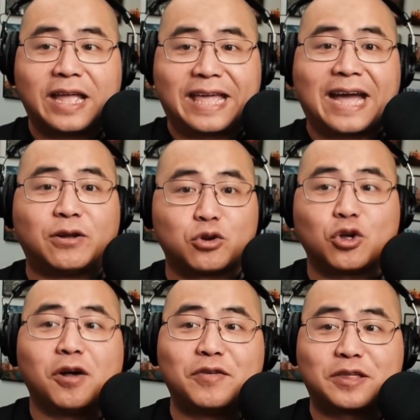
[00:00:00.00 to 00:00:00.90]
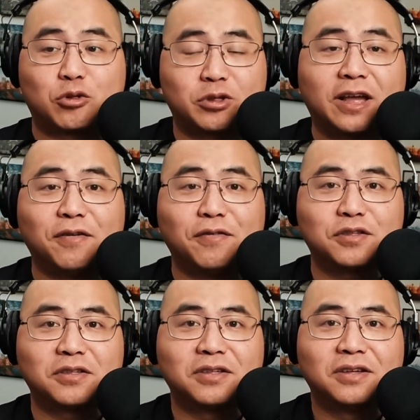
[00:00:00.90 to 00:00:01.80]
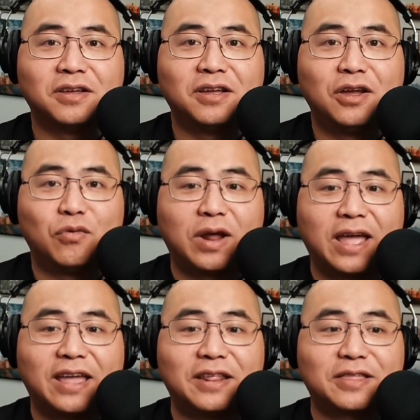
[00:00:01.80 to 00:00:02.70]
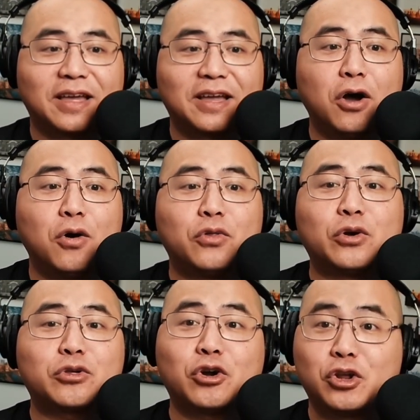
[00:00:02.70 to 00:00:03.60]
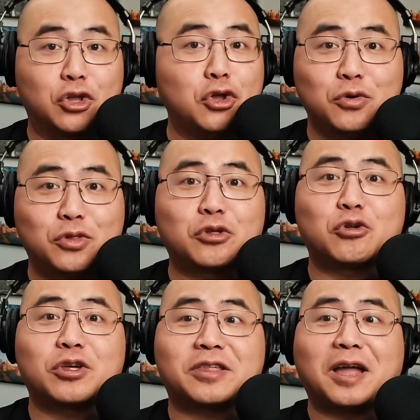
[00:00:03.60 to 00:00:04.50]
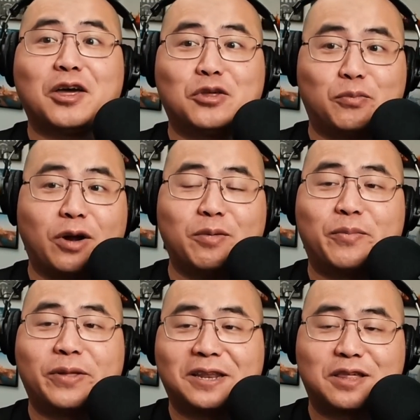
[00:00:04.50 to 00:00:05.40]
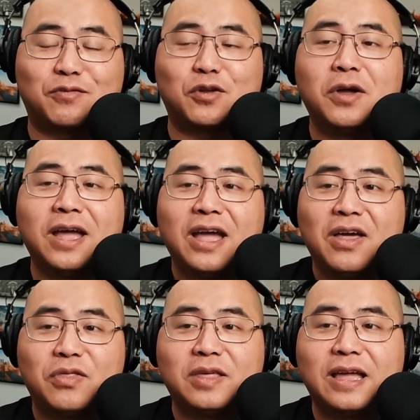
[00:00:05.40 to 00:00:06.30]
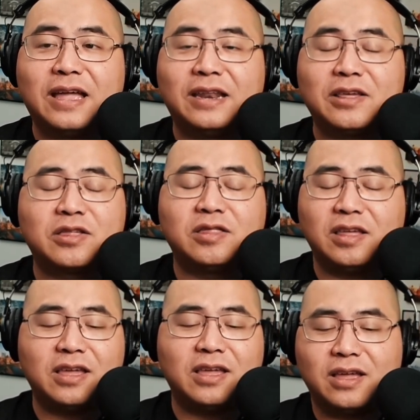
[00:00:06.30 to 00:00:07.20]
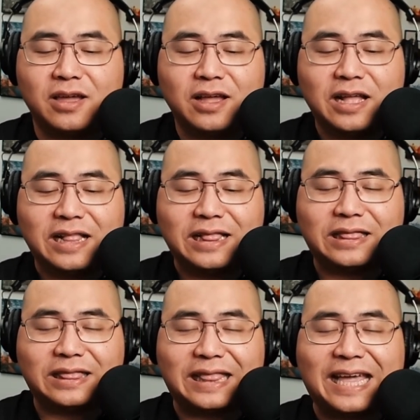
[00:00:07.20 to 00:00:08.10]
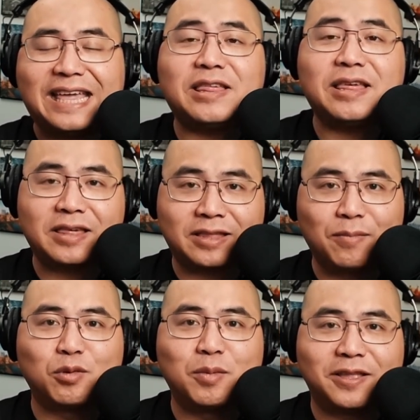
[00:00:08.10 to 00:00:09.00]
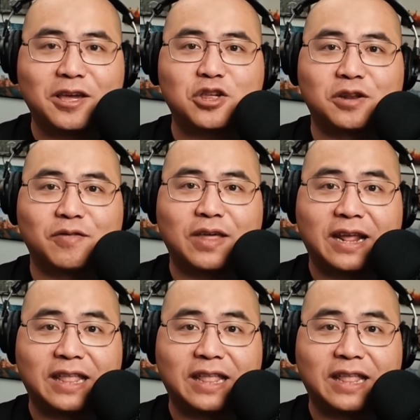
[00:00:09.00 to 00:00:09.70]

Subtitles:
encounters all of his other selves. Right. And it's like, oh, those aren't you. Those are just other probabilities of you. It is the laziest implementation of that idea